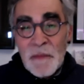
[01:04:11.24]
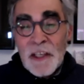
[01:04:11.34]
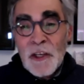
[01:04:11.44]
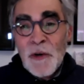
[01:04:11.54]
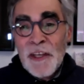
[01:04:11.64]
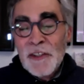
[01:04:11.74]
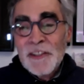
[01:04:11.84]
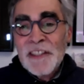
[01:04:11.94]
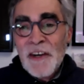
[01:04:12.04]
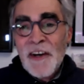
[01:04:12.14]

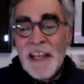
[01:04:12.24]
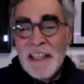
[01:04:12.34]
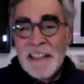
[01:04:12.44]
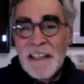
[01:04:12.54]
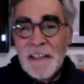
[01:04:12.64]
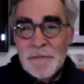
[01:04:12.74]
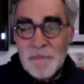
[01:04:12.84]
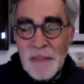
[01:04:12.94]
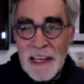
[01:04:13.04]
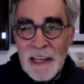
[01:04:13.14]
curators there at uh,
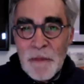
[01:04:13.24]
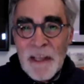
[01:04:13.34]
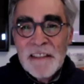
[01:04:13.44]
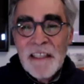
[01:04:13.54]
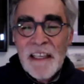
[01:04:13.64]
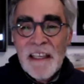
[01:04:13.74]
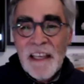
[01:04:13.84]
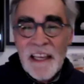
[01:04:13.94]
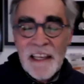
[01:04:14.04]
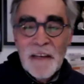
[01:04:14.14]
at La Plaza,
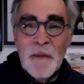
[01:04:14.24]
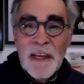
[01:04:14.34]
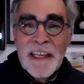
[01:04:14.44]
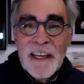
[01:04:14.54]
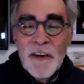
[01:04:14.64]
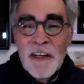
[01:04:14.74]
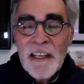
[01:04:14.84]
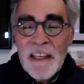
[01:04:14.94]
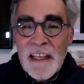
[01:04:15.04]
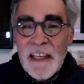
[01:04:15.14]
headed by
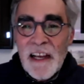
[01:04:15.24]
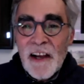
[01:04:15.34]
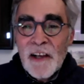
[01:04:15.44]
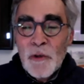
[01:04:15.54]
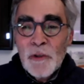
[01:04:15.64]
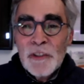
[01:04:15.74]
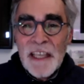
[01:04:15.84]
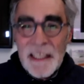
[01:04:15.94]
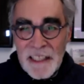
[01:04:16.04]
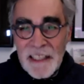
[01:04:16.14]
Karen uh, Cruz
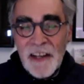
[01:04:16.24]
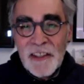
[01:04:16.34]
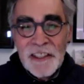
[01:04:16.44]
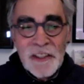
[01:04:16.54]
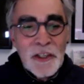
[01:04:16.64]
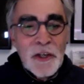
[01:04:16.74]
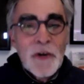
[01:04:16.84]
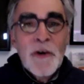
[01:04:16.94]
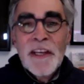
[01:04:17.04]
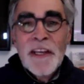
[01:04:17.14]
Hendon, our senior
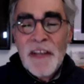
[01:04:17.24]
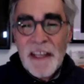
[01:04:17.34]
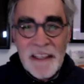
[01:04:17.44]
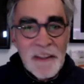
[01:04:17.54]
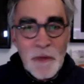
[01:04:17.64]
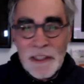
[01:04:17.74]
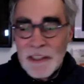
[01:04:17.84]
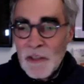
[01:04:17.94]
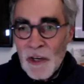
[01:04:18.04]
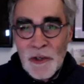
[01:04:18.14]
curator, and the
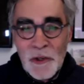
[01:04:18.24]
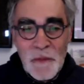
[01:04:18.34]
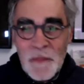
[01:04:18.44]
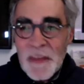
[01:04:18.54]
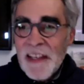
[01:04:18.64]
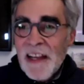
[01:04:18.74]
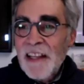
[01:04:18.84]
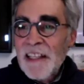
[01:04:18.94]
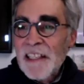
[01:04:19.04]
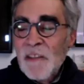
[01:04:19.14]
rest of our crew.
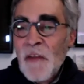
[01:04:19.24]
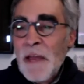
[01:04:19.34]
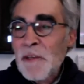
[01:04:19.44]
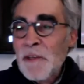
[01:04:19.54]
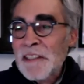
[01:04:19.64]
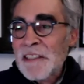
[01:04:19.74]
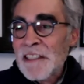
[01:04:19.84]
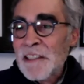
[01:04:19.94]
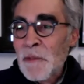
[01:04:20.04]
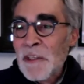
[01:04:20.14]
Uh, it's a fabulous
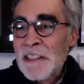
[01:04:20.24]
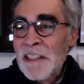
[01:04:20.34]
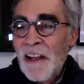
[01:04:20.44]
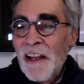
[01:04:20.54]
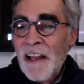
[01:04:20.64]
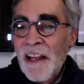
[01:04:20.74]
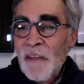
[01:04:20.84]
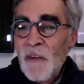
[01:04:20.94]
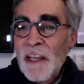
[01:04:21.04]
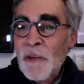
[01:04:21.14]
exhibit. I
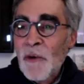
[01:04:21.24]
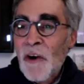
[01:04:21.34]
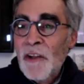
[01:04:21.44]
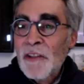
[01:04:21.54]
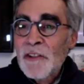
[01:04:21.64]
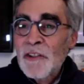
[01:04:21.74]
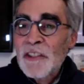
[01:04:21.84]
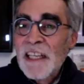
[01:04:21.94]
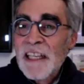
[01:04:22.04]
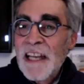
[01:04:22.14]
invite you all to
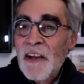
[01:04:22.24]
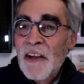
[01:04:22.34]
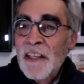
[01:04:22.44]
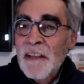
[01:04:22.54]
check it out.